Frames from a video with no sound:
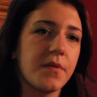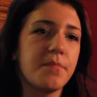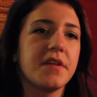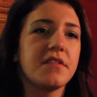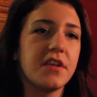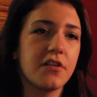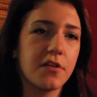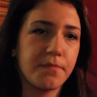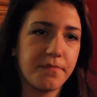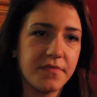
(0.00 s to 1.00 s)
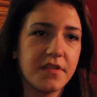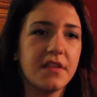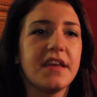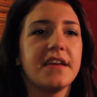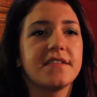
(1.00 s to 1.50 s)
We played the Europe the
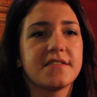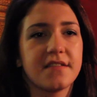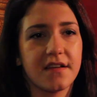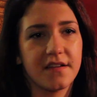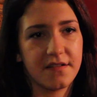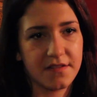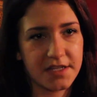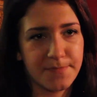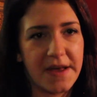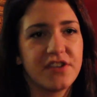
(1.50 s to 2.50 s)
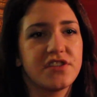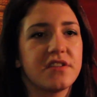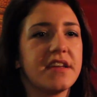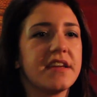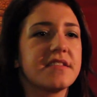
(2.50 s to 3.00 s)
leagues, the, the Spanish
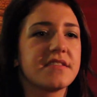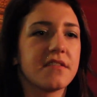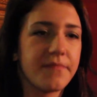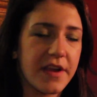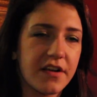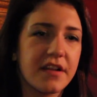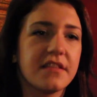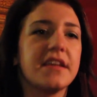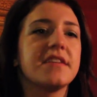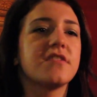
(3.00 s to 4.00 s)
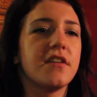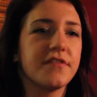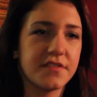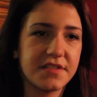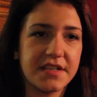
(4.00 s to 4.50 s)
leagues, the American leagues, all
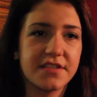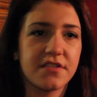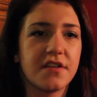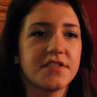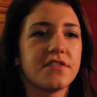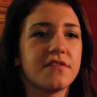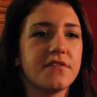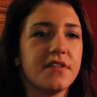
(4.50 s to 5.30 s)
of those things are also.